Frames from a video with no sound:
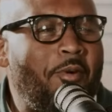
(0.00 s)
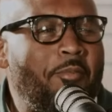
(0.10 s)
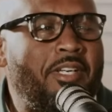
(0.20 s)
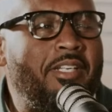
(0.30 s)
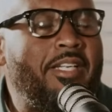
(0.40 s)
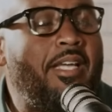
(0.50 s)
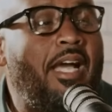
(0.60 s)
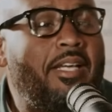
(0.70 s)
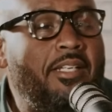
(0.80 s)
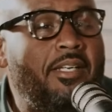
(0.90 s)
I'm a
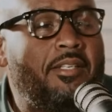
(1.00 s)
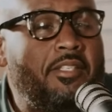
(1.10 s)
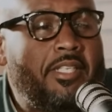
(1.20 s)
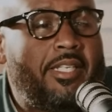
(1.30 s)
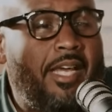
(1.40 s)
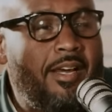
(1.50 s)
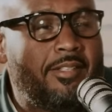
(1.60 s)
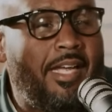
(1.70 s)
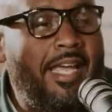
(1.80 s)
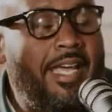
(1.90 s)
good
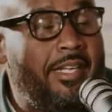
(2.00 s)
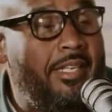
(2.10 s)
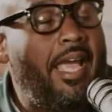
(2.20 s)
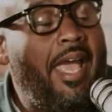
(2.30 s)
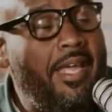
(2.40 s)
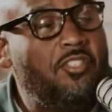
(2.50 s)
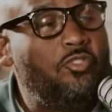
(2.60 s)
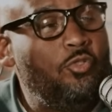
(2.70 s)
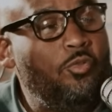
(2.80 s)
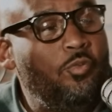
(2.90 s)
character. I had a good
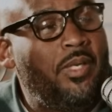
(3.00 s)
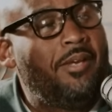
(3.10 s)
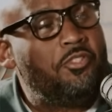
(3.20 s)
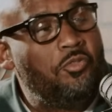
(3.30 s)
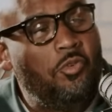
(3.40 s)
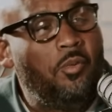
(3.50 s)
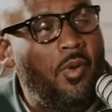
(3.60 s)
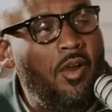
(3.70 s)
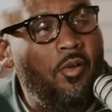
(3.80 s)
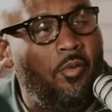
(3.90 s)
attitude when I was doing
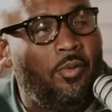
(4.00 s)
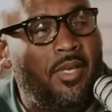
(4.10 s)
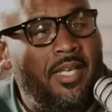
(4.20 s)
wrong.